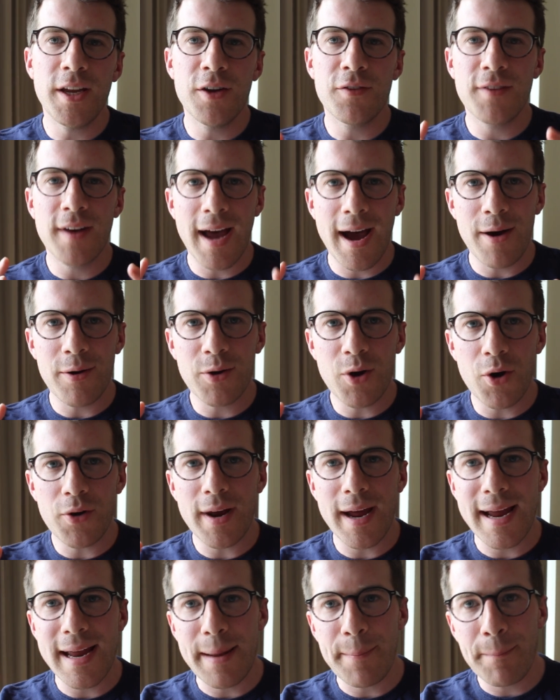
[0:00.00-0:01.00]
you've now got
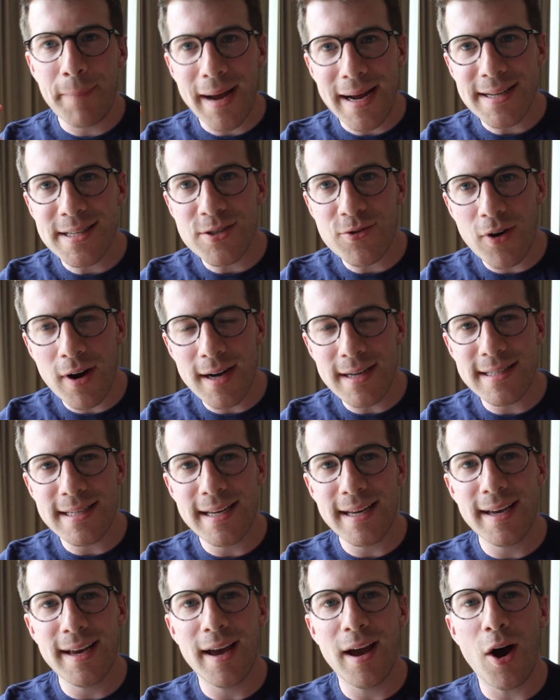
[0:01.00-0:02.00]
a better
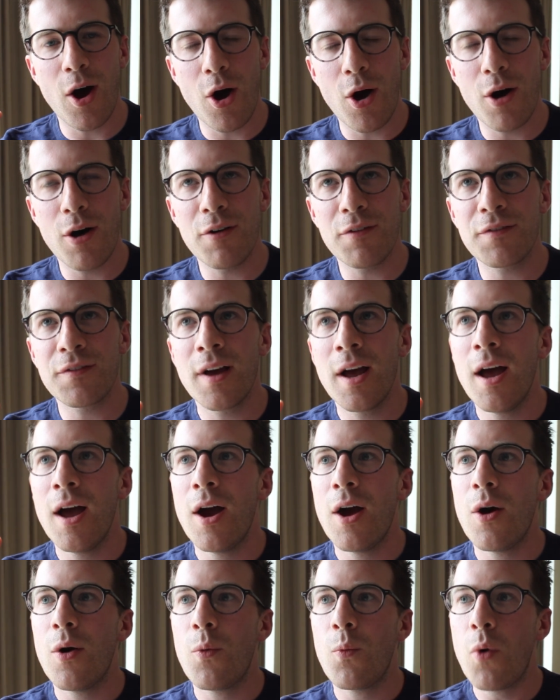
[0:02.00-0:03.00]
idea of
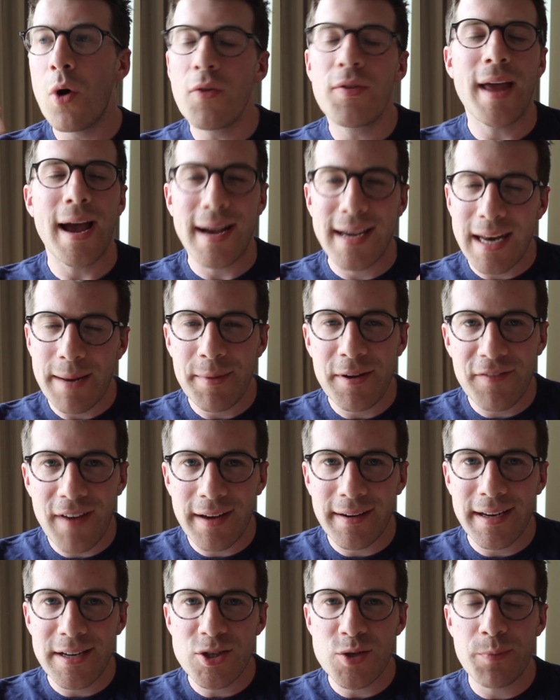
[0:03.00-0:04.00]
what the Academic
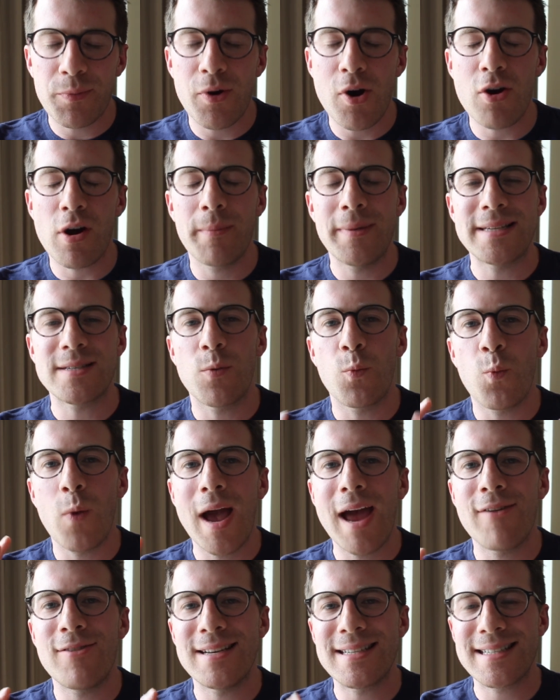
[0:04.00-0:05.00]
Foundation Programme is and
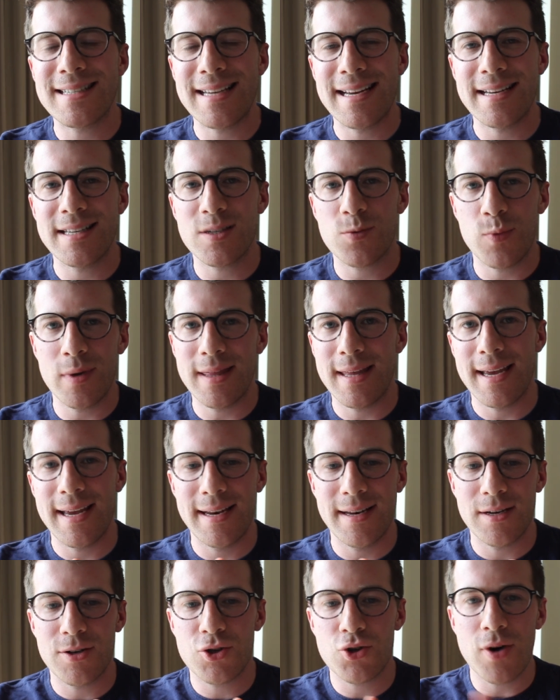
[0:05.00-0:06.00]
where it sits
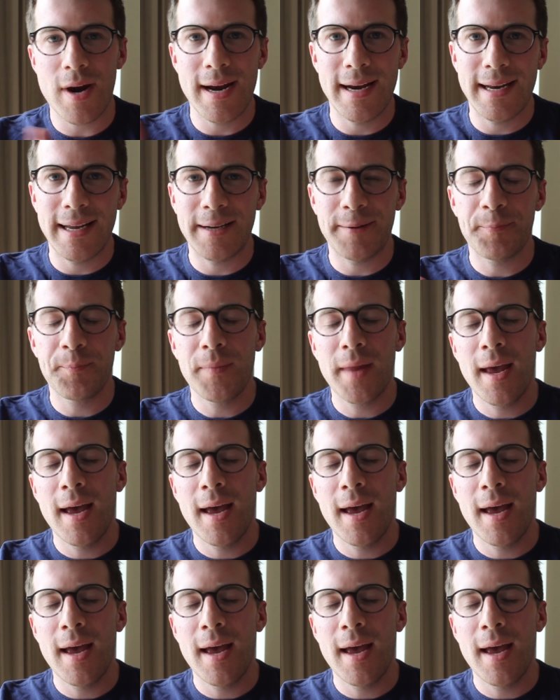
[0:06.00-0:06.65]
within training.